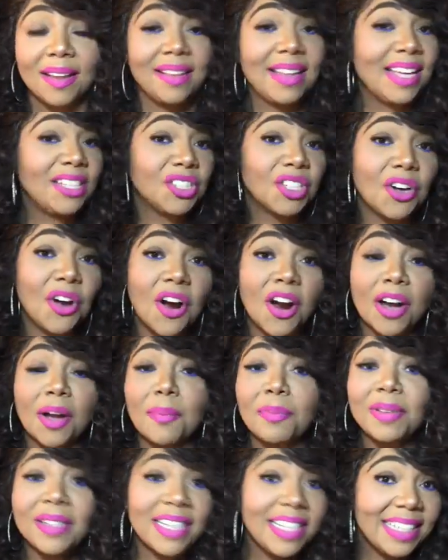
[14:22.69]
let your guard
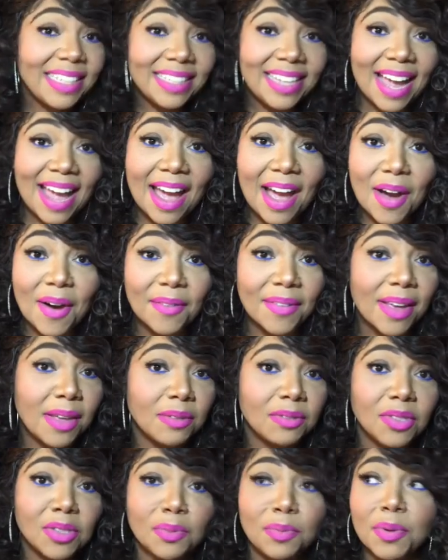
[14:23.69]
completely down
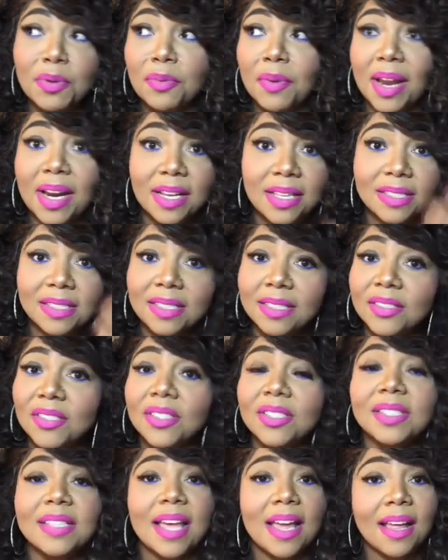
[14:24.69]
and just be ready to
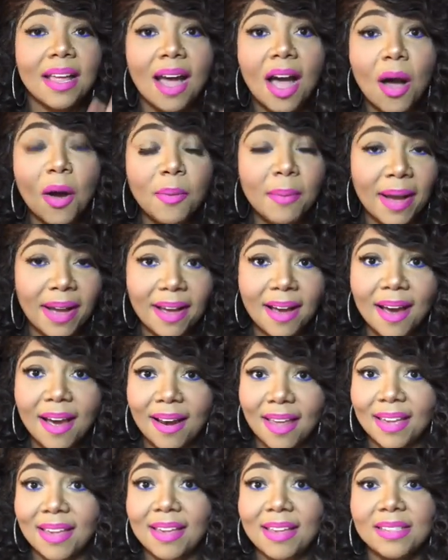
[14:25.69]
just say, oh my
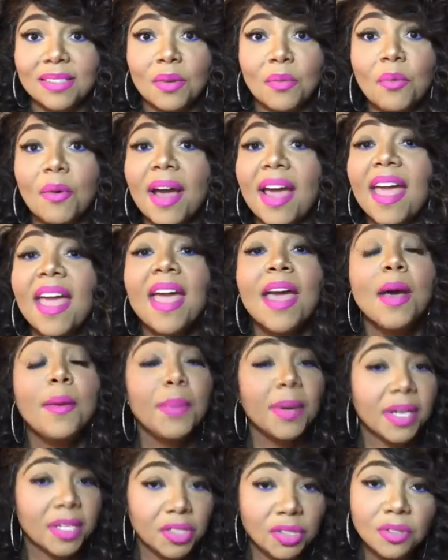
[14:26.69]
God, like, he's the one,
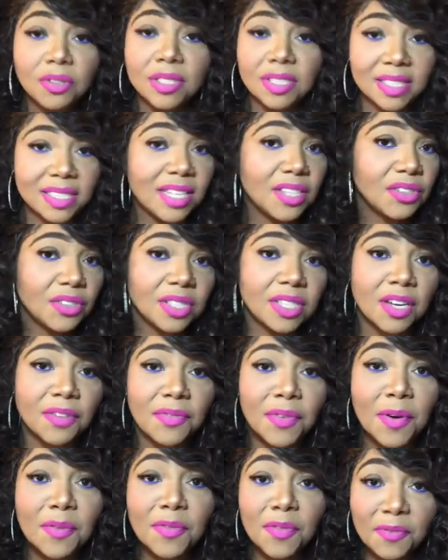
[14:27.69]
because you can set
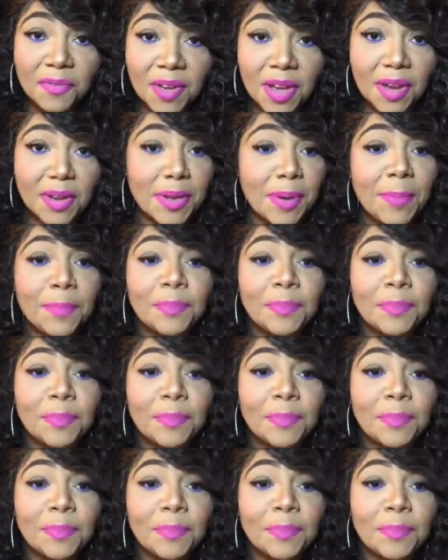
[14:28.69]
yourself up for failure.